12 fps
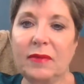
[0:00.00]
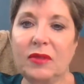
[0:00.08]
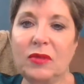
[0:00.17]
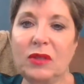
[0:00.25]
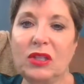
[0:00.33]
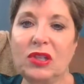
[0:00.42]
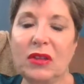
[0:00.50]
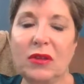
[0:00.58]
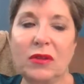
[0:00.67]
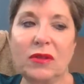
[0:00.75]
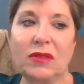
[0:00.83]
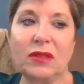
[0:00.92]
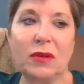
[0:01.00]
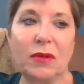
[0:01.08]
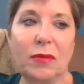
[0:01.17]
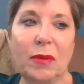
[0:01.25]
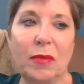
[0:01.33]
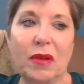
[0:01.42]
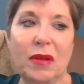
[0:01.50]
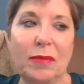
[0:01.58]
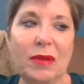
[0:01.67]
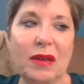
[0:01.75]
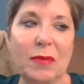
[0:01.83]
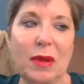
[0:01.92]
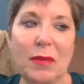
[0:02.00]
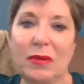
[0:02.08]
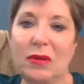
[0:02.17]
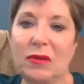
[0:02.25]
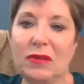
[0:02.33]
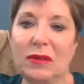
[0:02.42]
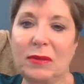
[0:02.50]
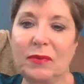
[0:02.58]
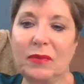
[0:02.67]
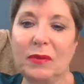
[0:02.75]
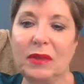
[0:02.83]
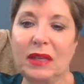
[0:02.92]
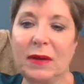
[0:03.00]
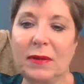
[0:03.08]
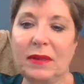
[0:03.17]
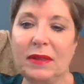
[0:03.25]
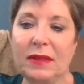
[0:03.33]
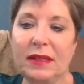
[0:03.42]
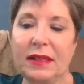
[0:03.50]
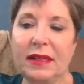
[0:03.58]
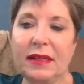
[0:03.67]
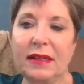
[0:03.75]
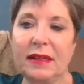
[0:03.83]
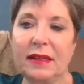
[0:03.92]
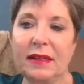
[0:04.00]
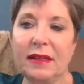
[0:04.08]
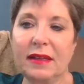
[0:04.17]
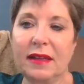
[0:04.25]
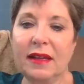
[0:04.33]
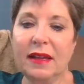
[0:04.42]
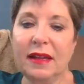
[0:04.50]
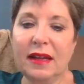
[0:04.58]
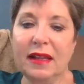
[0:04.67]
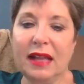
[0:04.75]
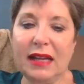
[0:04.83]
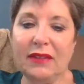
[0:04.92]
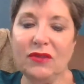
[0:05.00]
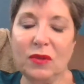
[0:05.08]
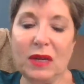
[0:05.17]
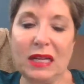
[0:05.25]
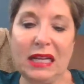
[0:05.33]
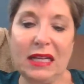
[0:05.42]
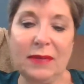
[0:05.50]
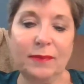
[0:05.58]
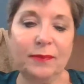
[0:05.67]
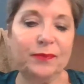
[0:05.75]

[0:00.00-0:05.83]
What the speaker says: to each other, so people can pick them up and use them without a lot of training.